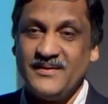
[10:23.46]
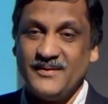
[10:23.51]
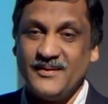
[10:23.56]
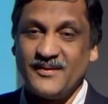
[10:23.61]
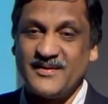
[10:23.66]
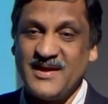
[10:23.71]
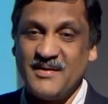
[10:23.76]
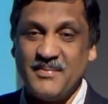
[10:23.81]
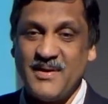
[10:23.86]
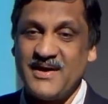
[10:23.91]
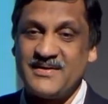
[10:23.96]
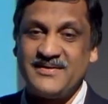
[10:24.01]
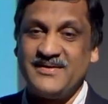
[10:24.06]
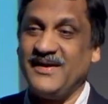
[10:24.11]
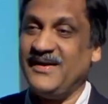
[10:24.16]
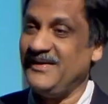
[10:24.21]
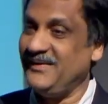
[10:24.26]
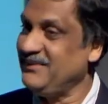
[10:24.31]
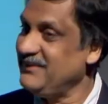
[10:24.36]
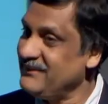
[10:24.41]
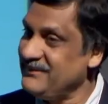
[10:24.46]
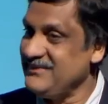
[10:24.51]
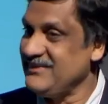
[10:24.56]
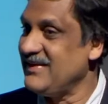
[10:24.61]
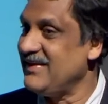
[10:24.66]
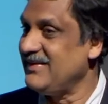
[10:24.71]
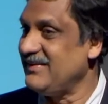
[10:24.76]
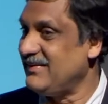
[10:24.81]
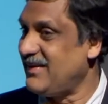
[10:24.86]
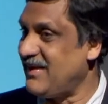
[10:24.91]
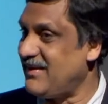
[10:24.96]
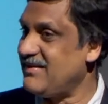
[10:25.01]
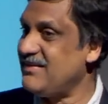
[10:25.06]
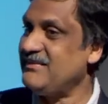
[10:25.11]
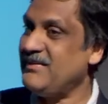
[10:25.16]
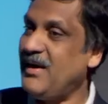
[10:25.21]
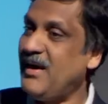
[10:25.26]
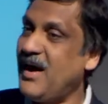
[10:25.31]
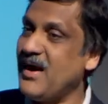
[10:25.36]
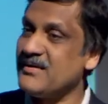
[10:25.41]
Okay, but
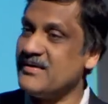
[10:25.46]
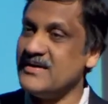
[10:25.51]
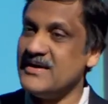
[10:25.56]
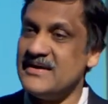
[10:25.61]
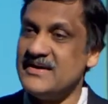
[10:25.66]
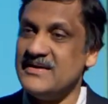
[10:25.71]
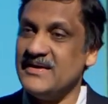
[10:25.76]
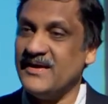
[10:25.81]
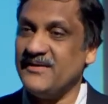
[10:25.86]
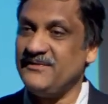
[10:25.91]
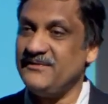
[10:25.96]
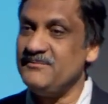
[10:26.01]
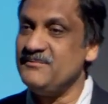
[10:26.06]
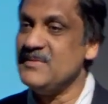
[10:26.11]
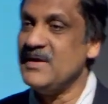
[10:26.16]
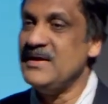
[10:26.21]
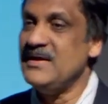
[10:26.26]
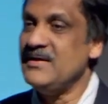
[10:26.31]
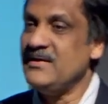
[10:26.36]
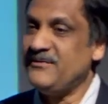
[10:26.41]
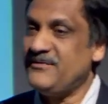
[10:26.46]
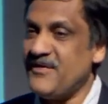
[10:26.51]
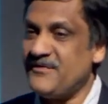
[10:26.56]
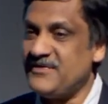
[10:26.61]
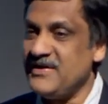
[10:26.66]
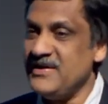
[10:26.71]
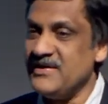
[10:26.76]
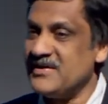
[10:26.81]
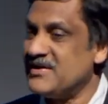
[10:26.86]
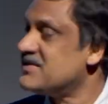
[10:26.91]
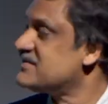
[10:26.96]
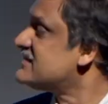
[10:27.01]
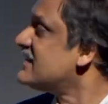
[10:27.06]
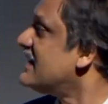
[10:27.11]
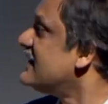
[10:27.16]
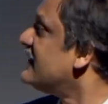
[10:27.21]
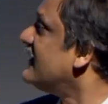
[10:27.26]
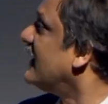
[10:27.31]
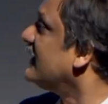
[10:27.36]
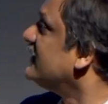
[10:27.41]
150 years,
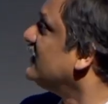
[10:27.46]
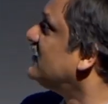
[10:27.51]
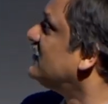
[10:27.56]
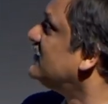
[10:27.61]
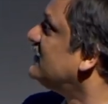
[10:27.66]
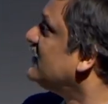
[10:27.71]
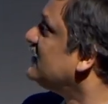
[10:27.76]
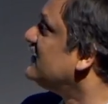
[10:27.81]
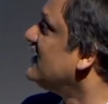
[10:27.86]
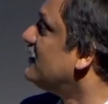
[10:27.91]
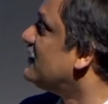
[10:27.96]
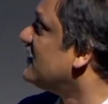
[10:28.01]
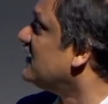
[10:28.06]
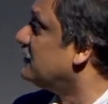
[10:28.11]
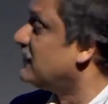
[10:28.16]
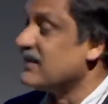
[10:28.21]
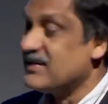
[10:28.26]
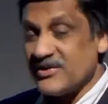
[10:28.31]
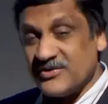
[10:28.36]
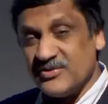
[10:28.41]
and this number is bigger.